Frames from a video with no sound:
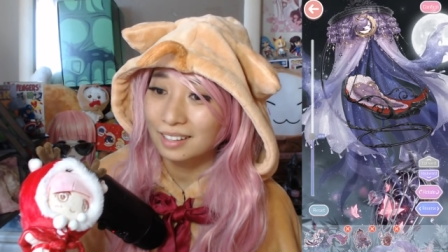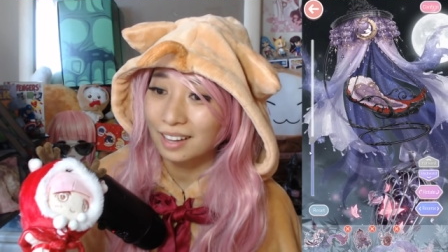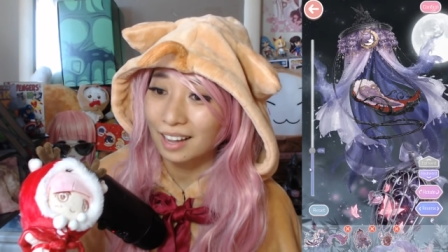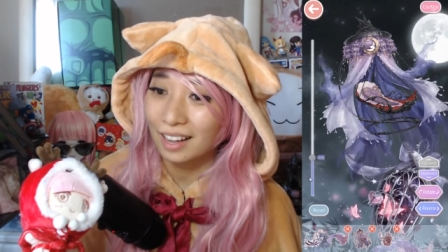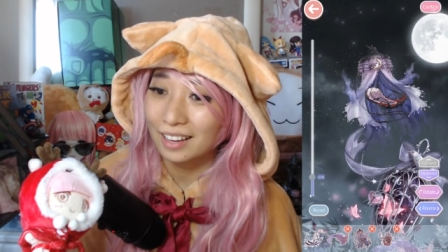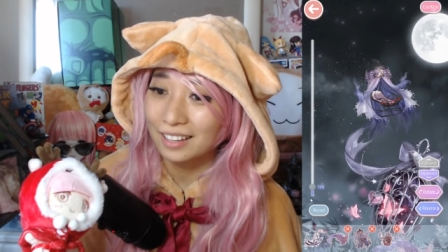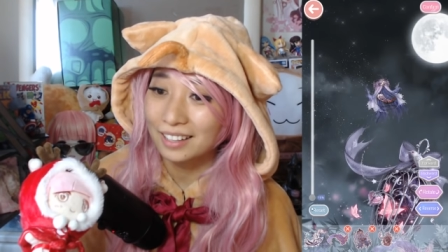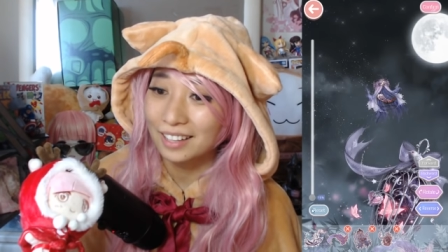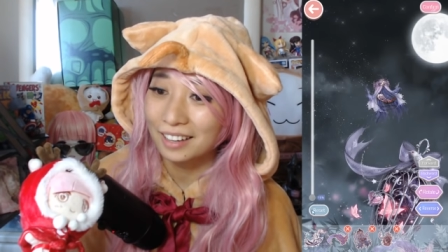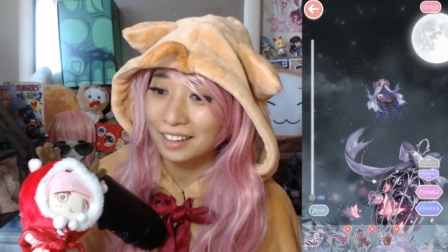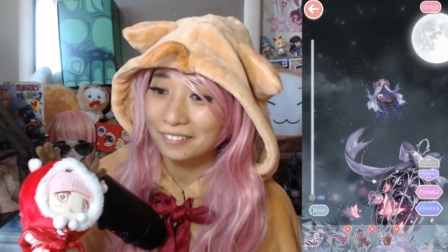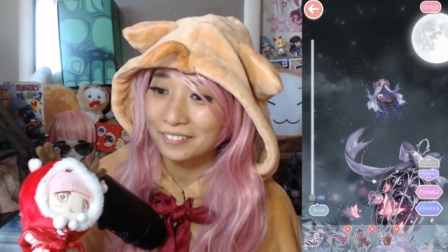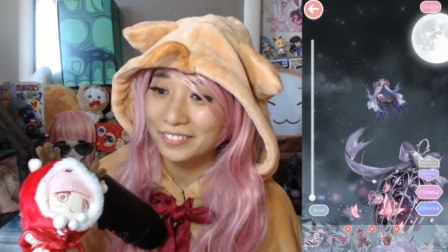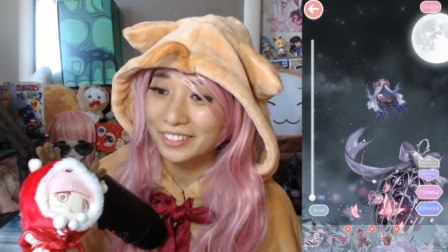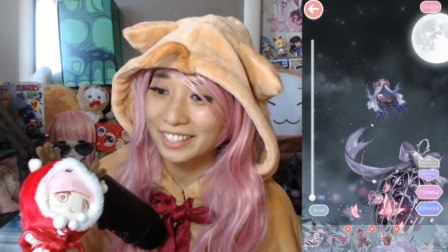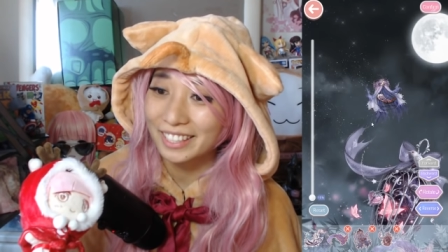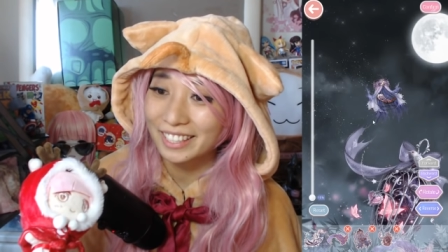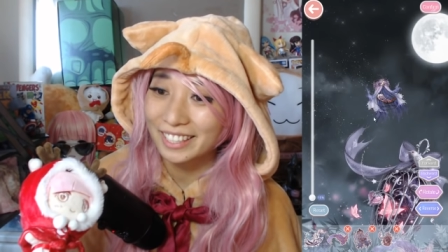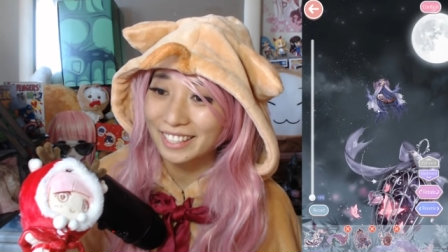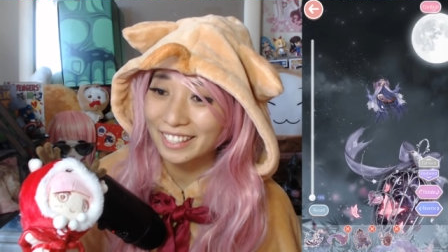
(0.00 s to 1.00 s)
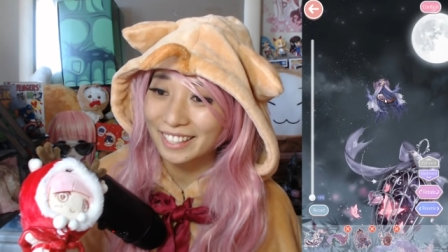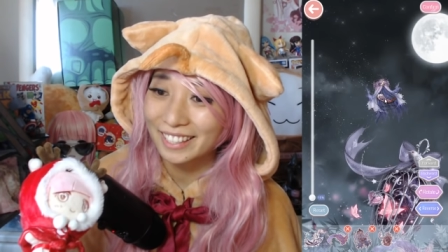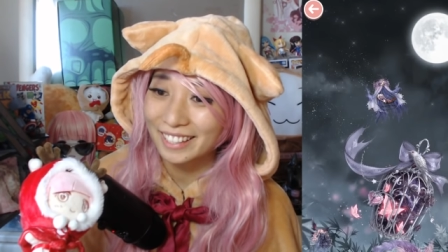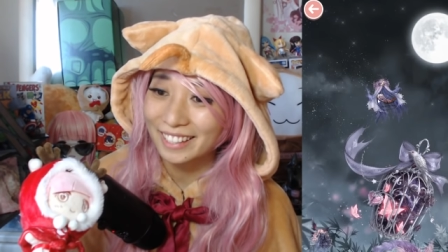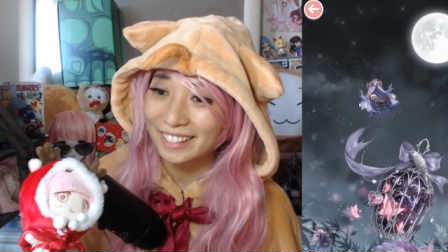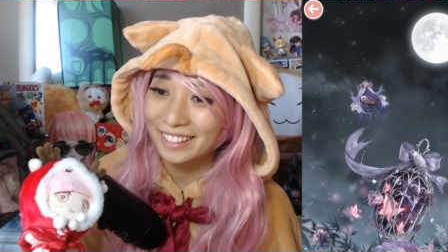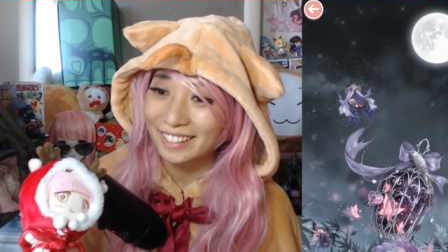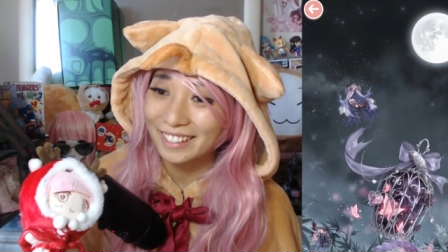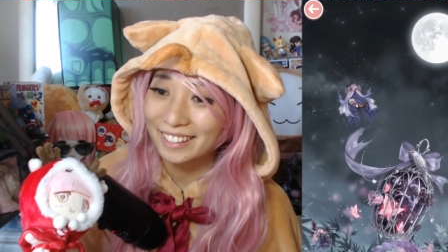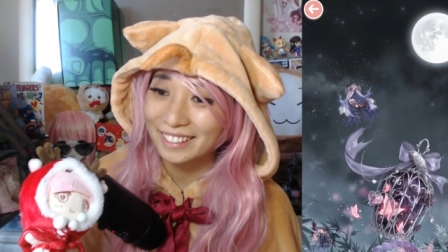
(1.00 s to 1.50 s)
I love
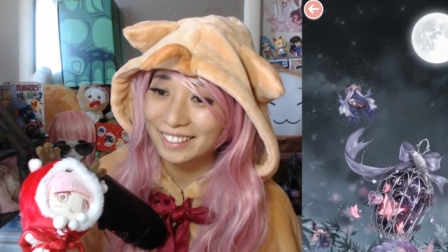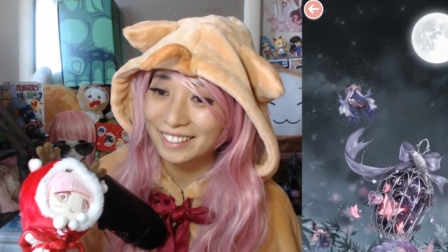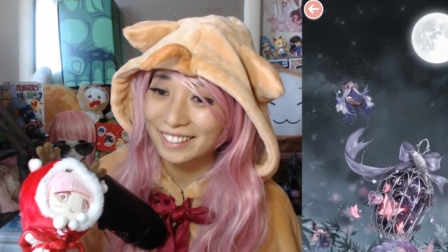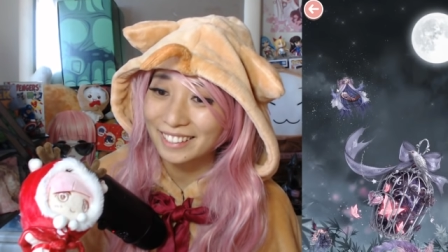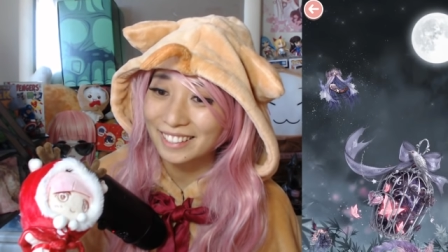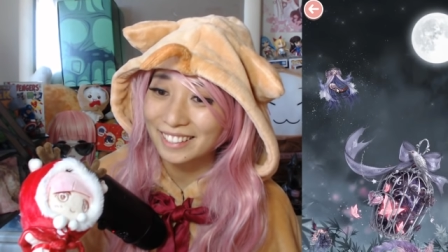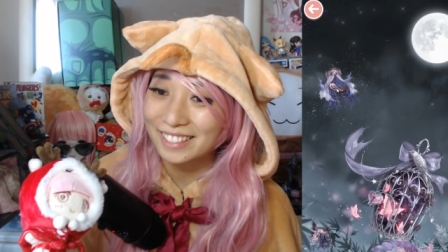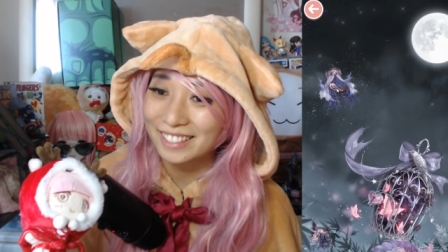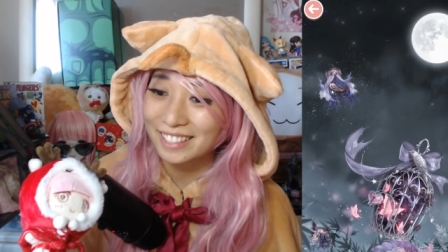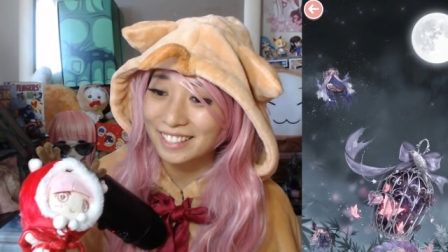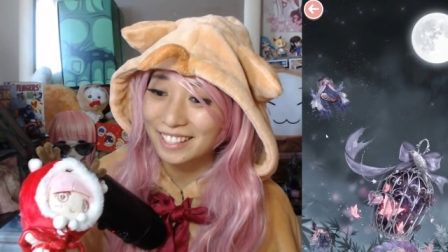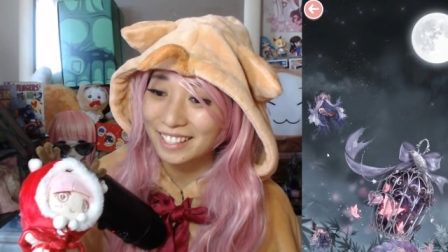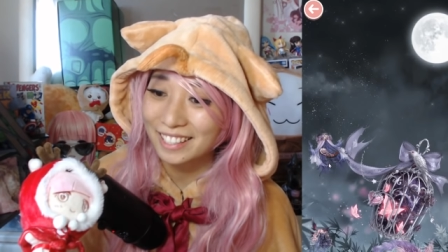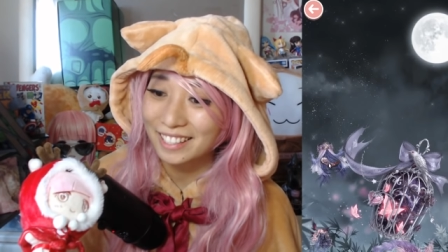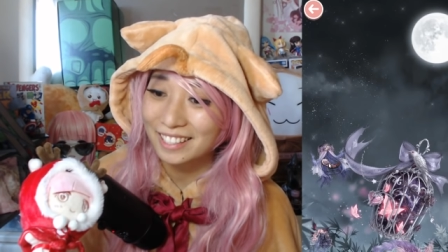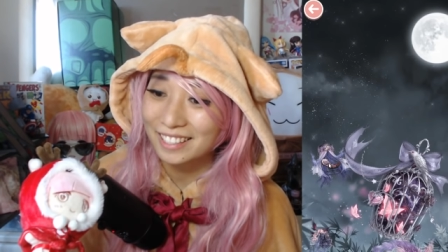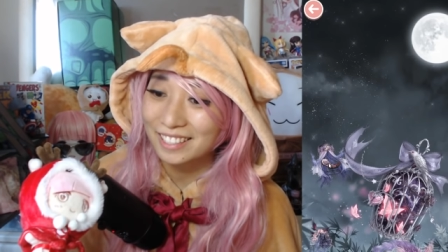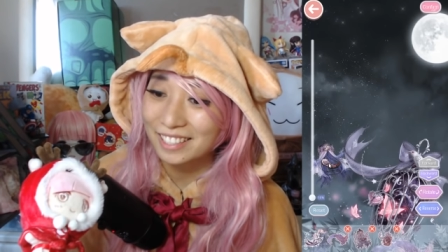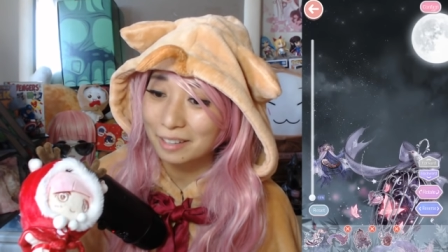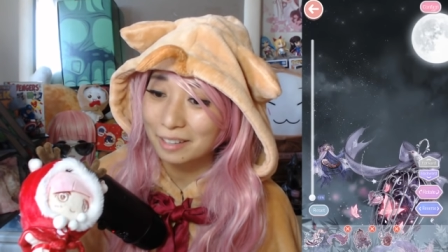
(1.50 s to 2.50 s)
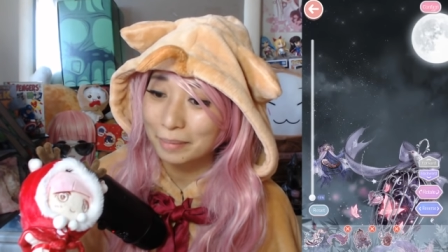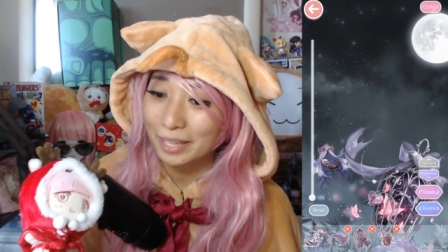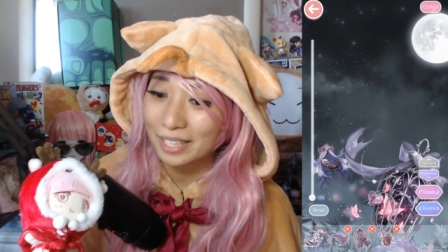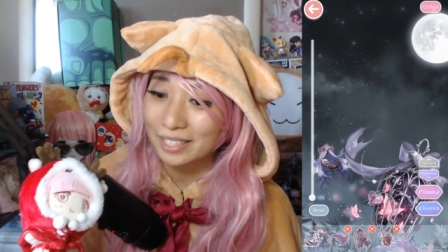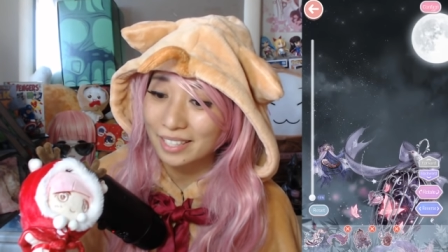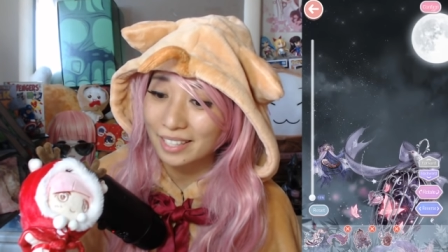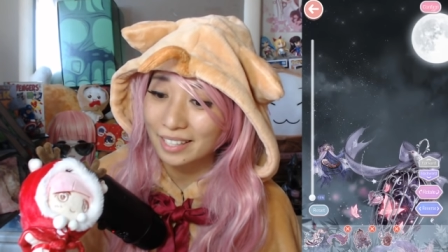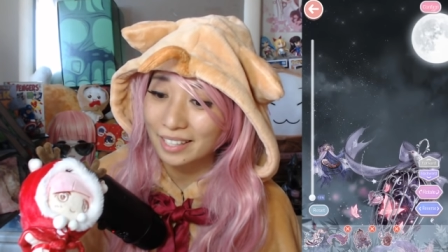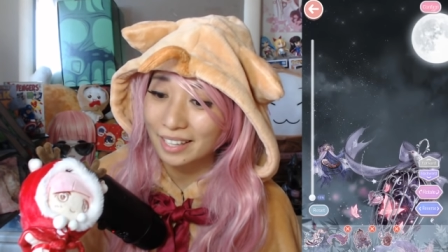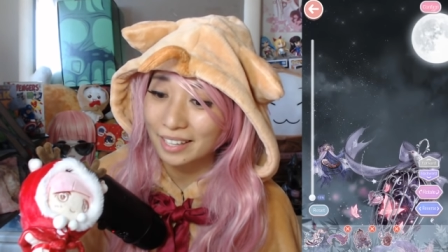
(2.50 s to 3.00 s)
it. This is
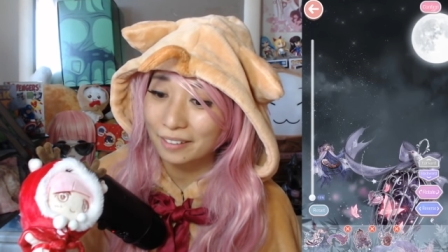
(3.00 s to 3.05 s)
amazing.